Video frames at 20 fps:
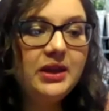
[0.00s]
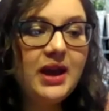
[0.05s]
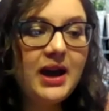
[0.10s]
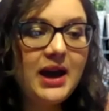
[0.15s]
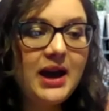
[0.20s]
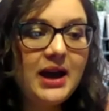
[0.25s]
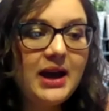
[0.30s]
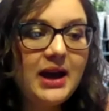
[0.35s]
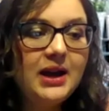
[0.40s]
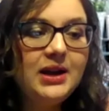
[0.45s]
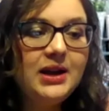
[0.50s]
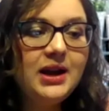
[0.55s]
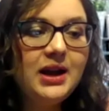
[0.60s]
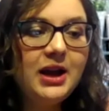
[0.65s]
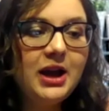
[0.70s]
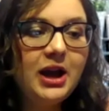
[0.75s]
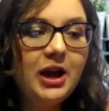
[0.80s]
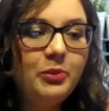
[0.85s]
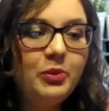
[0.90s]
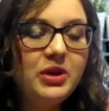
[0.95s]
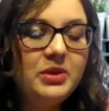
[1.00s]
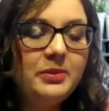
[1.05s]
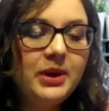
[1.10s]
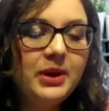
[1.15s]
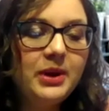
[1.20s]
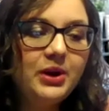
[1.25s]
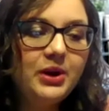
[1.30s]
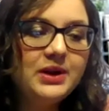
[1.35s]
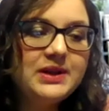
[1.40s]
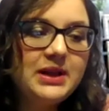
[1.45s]
that with
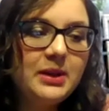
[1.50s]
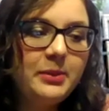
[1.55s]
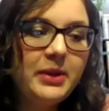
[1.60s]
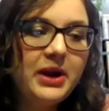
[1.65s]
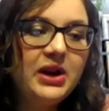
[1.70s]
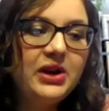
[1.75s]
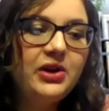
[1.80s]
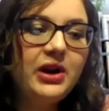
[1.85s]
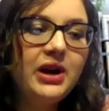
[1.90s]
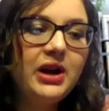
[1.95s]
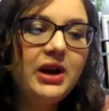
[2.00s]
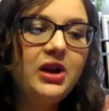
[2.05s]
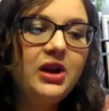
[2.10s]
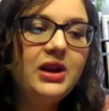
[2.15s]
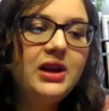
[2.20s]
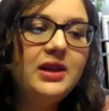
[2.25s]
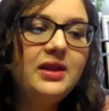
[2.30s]
my nursing background,